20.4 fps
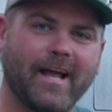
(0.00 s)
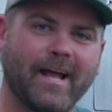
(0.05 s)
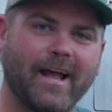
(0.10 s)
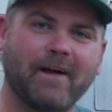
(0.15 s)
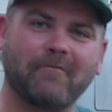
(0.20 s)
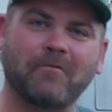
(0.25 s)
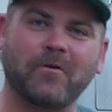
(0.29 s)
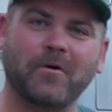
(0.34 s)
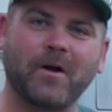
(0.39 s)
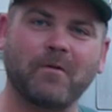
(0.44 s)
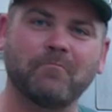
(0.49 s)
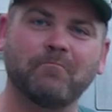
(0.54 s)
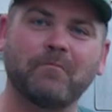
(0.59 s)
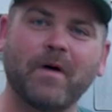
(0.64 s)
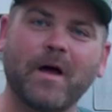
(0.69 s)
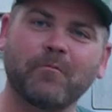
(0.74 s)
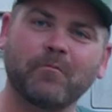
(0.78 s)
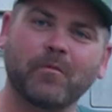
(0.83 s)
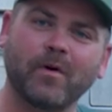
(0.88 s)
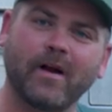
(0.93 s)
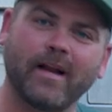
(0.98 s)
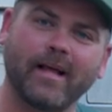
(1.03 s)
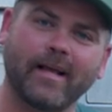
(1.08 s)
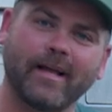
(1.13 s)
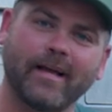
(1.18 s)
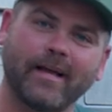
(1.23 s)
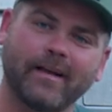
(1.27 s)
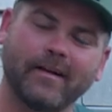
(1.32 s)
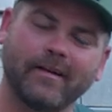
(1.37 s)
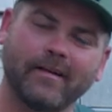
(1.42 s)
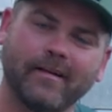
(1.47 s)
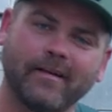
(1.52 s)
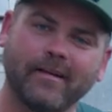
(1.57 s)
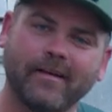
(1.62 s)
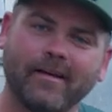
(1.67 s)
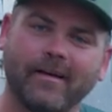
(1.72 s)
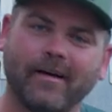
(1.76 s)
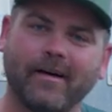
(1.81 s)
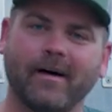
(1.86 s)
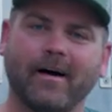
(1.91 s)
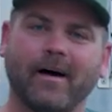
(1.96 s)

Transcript: Hey everyone, I'm Ben Brettingen. Uh,